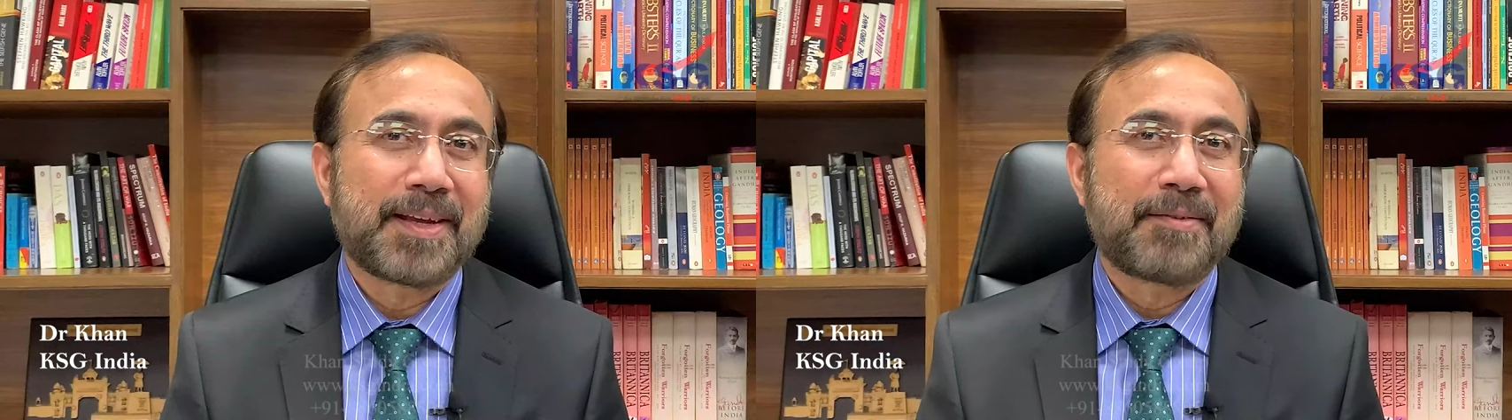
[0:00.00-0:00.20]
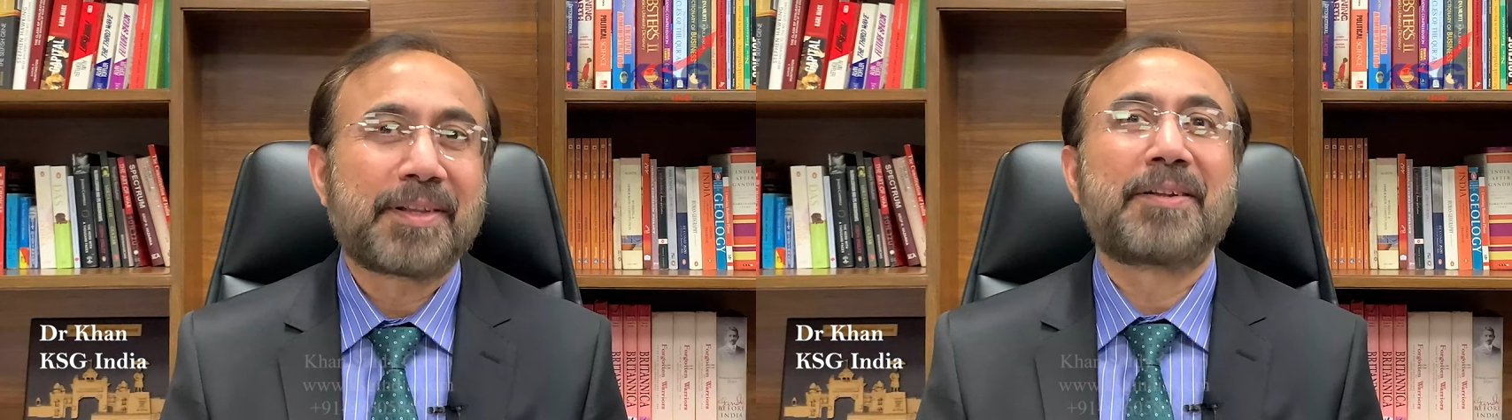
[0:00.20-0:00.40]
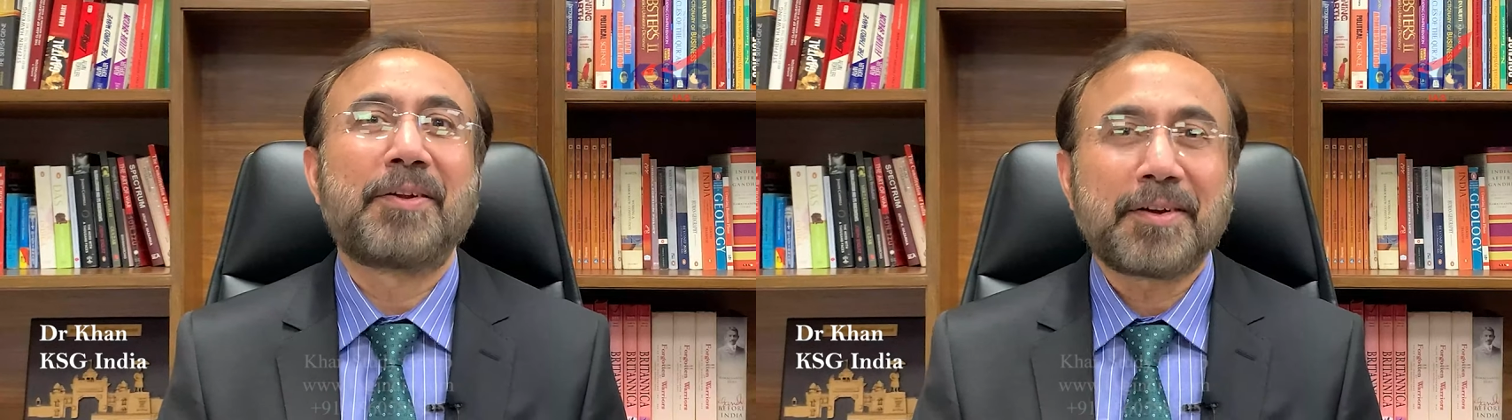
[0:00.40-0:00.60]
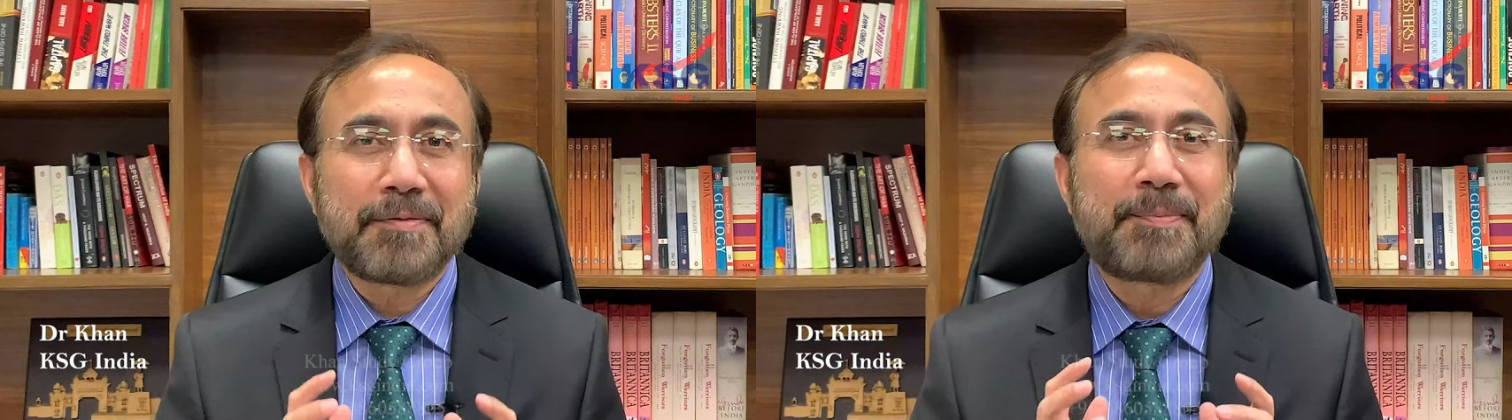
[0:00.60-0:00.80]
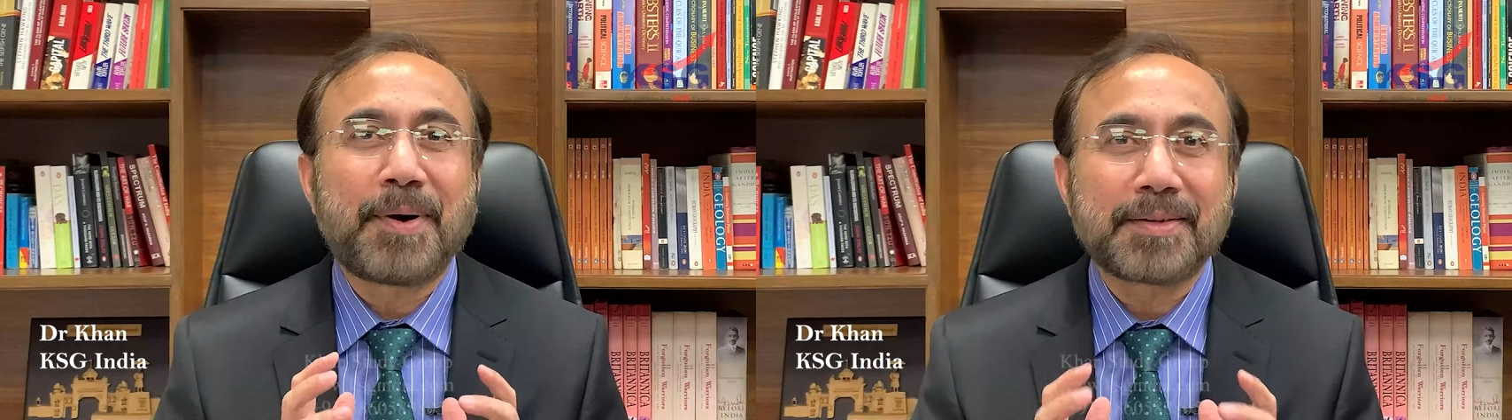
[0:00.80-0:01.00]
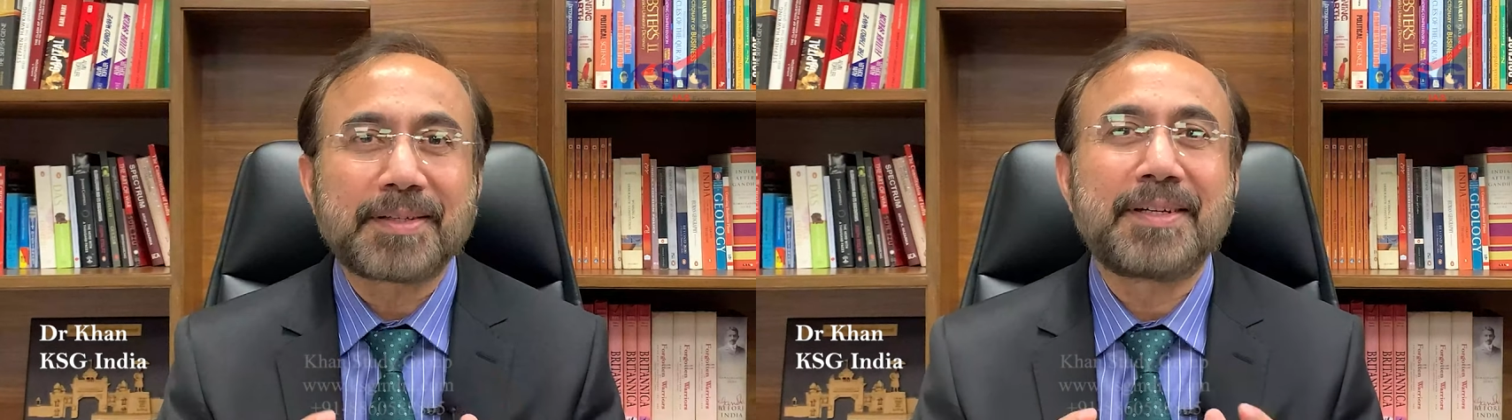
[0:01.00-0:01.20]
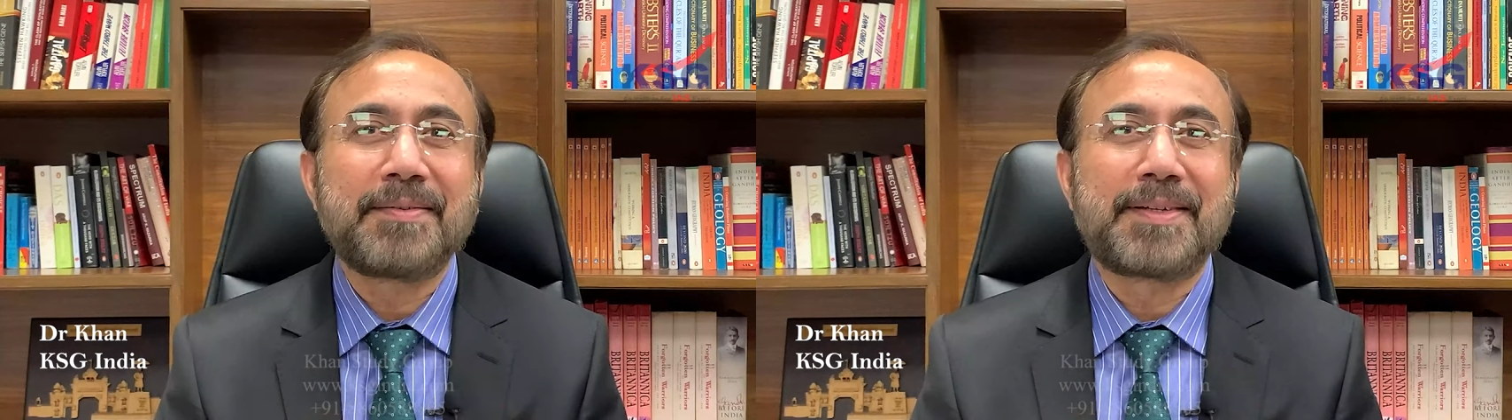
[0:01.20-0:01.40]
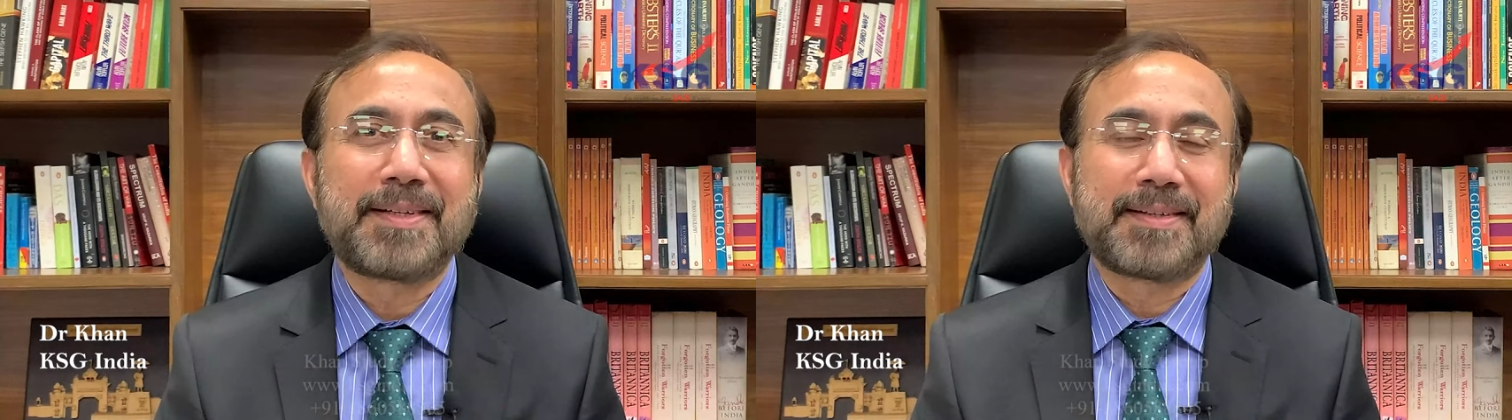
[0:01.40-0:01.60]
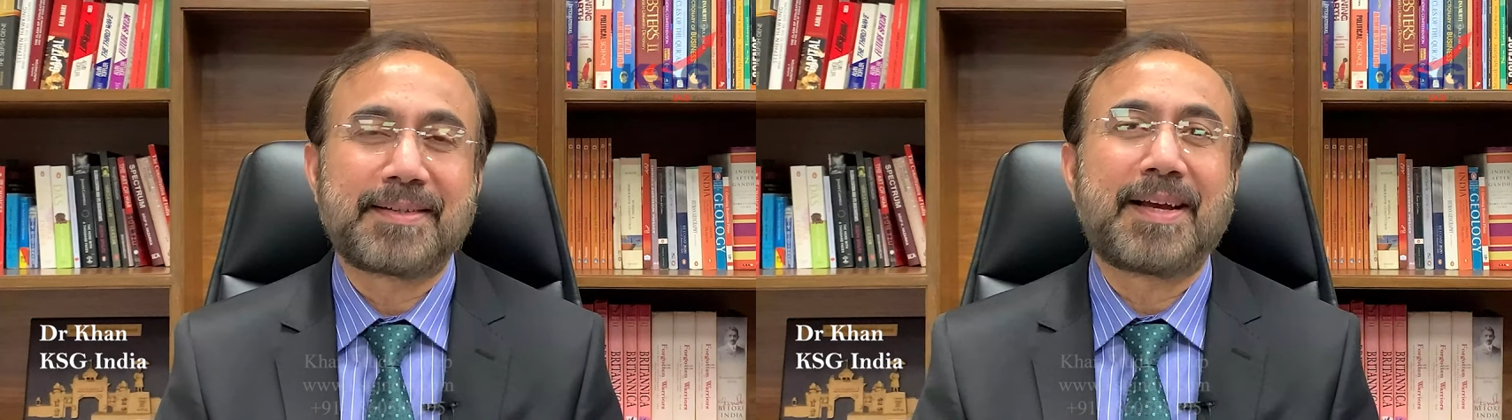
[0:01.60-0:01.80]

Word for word: with a lot of positivities.